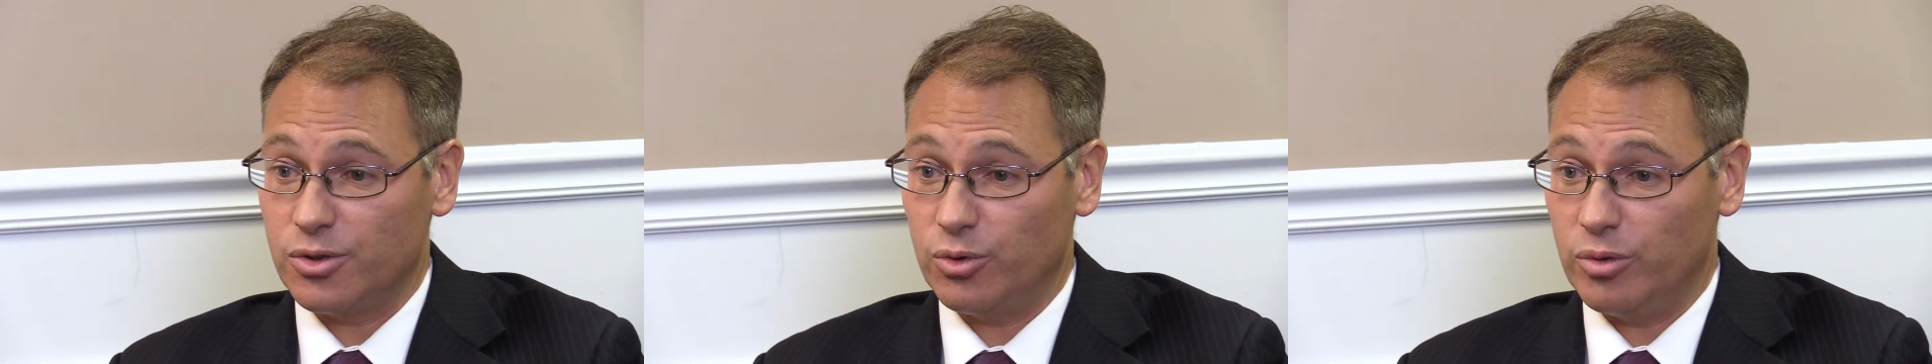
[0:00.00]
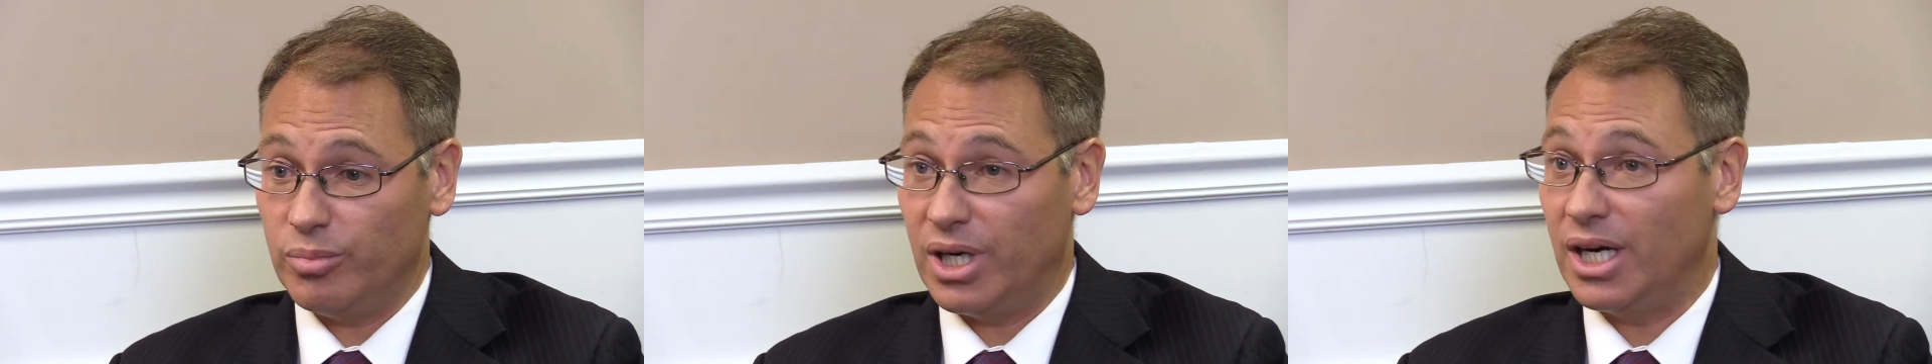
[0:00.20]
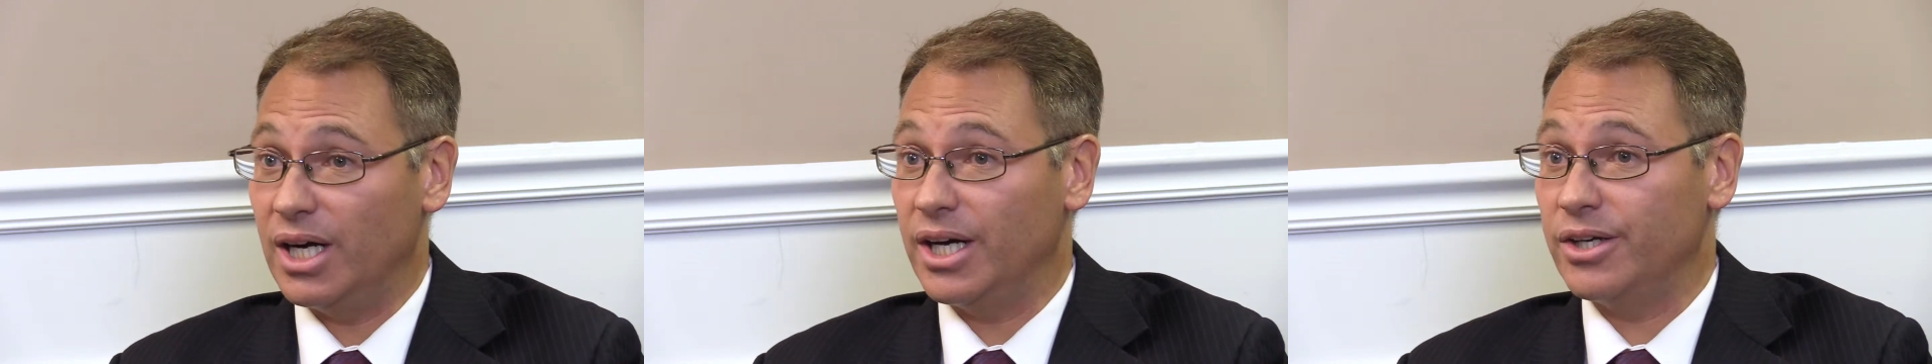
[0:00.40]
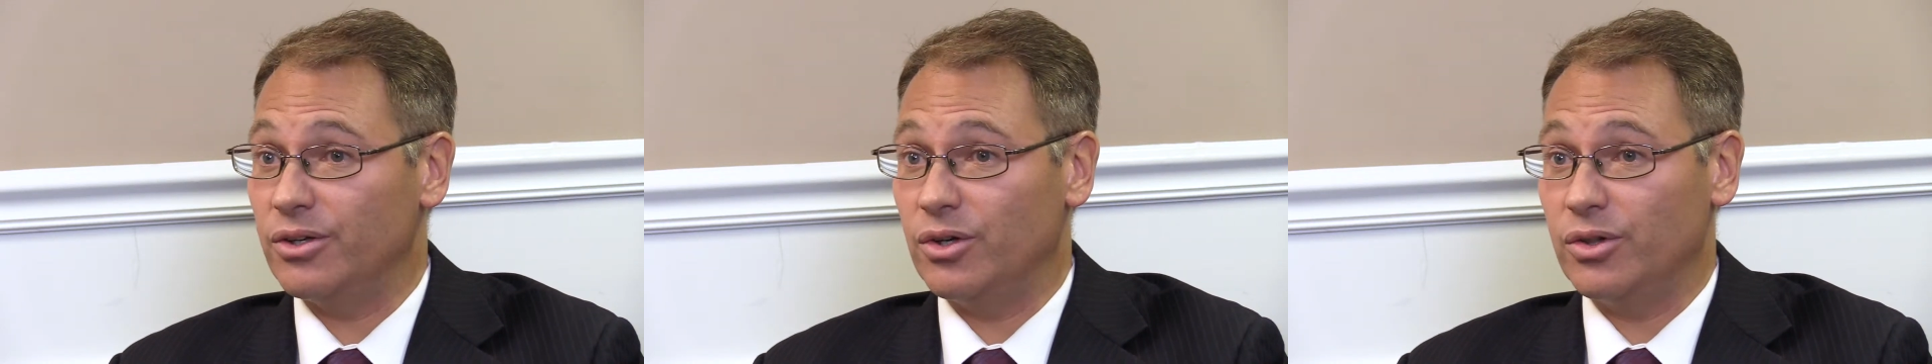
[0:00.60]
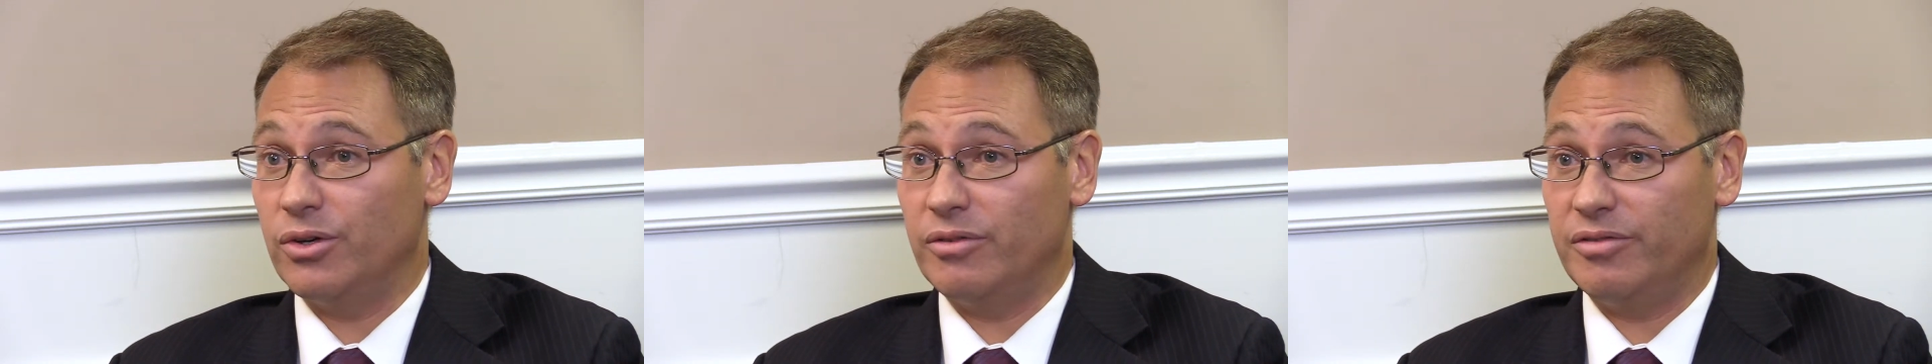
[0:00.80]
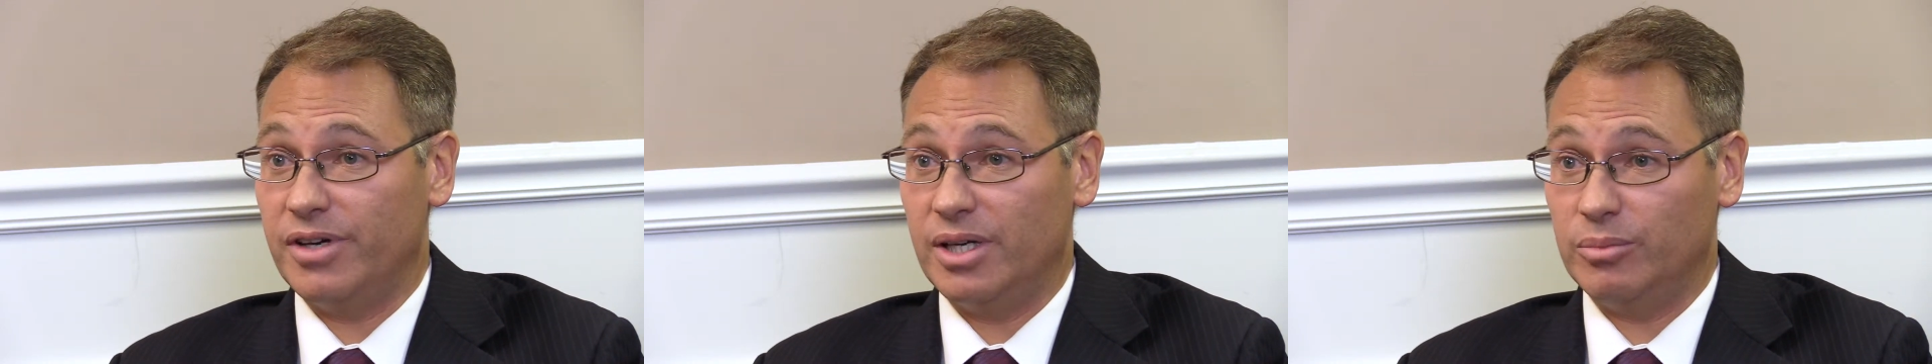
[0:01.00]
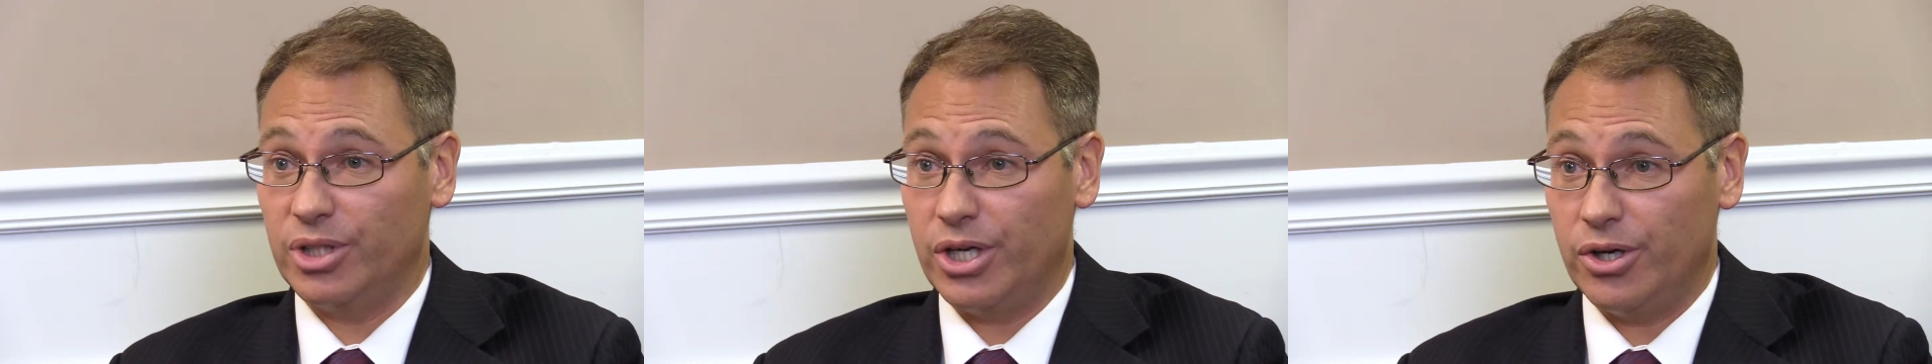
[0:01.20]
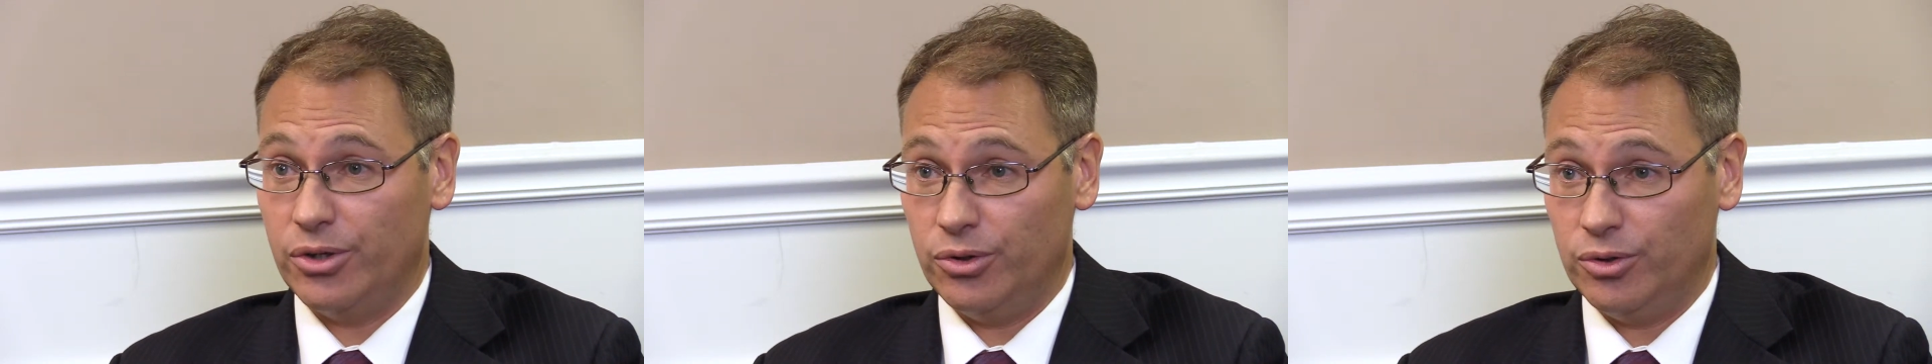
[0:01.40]
who are behind on their family
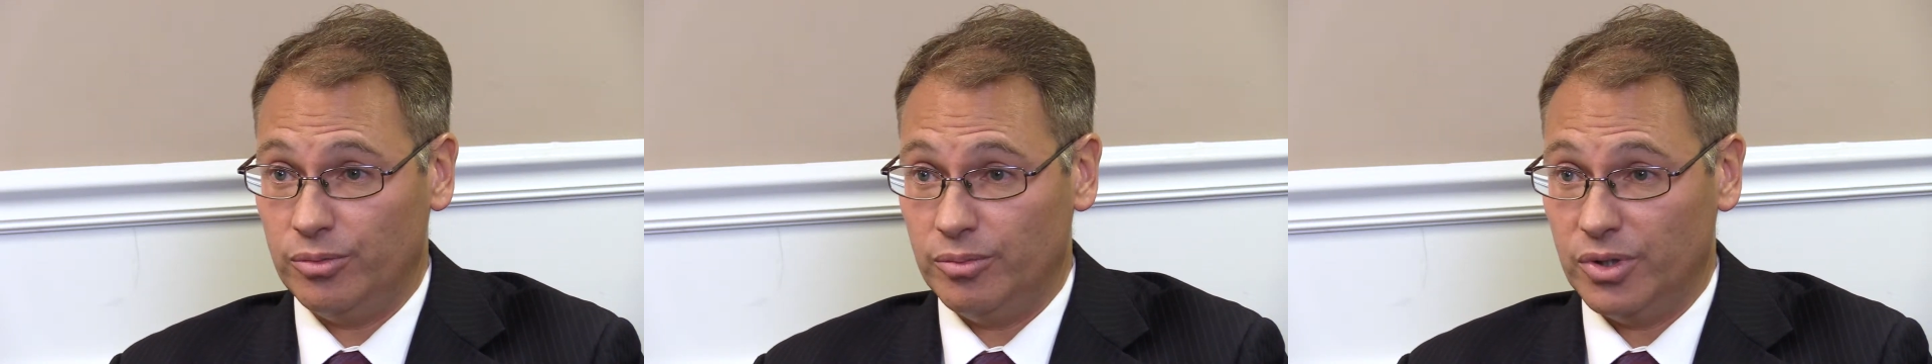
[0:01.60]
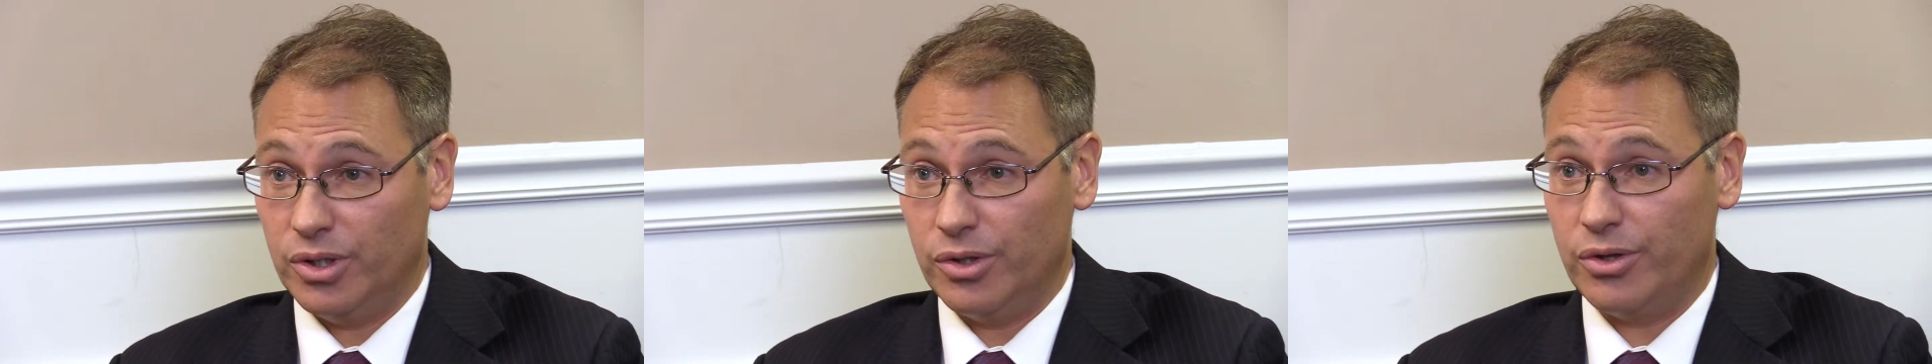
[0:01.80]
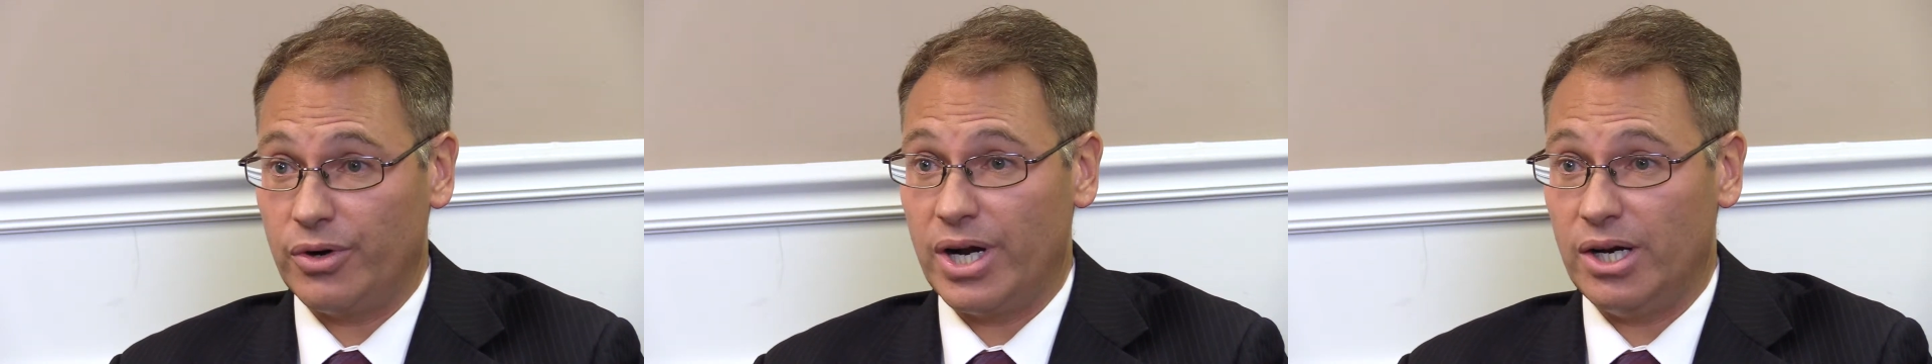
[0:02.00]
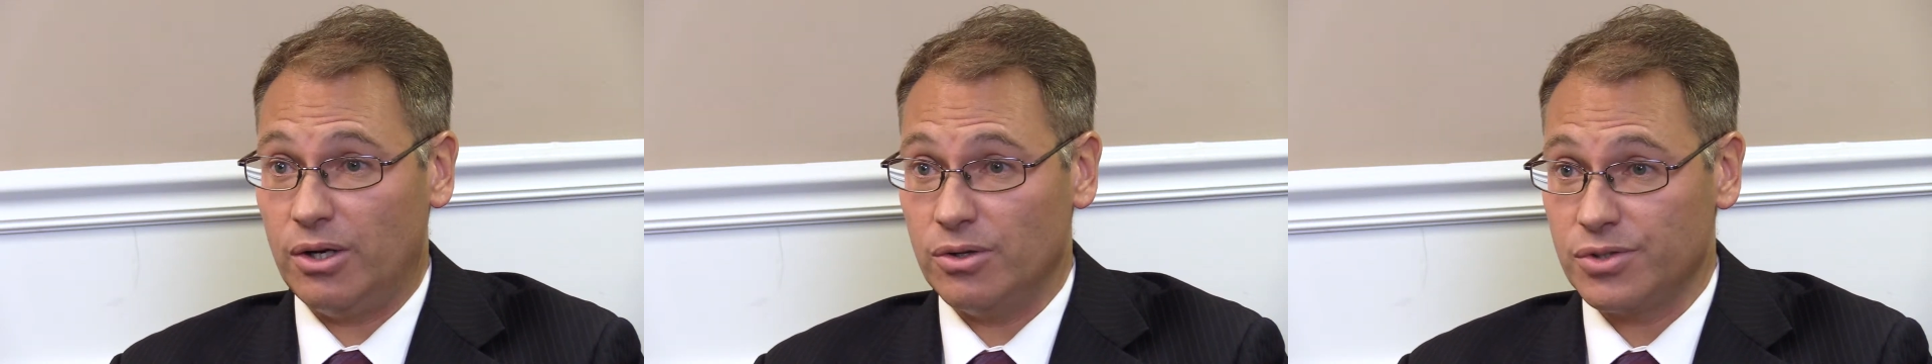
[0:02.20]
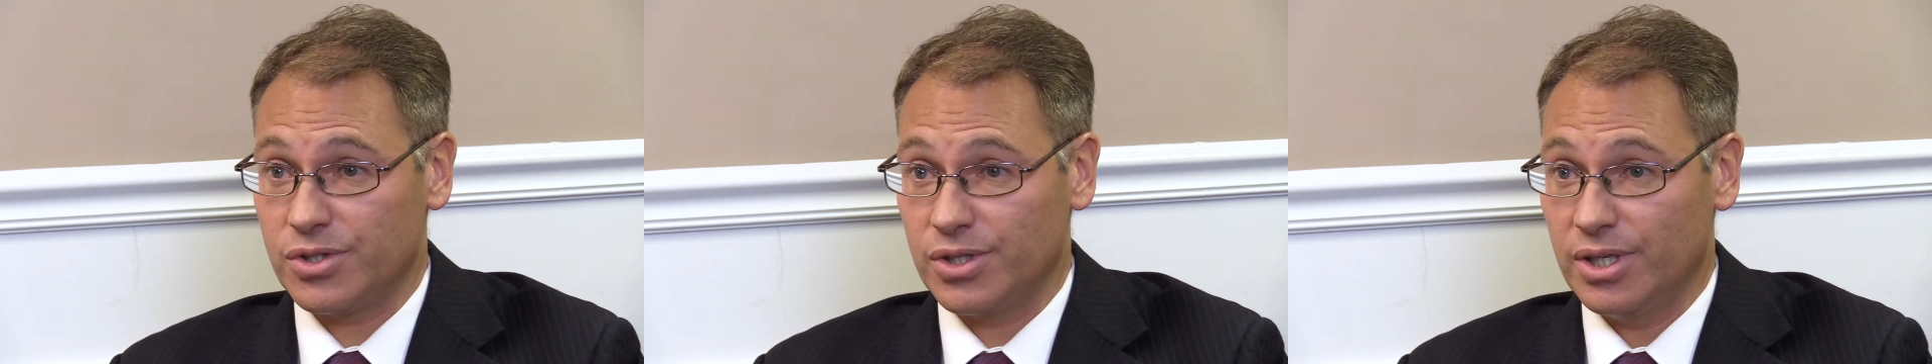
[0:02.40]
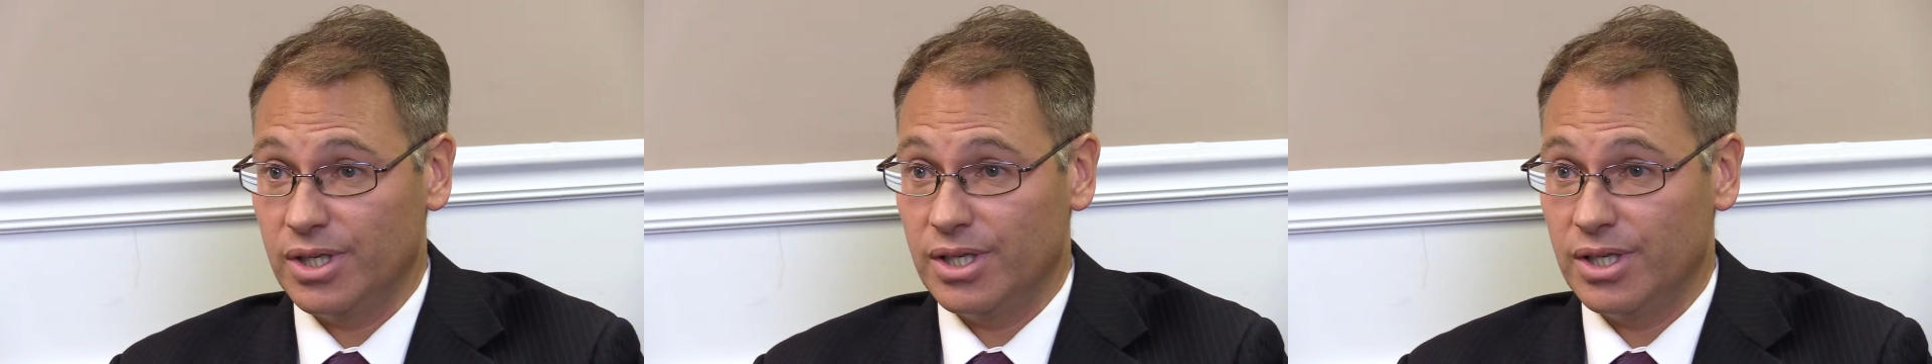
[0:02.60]
home, on their house.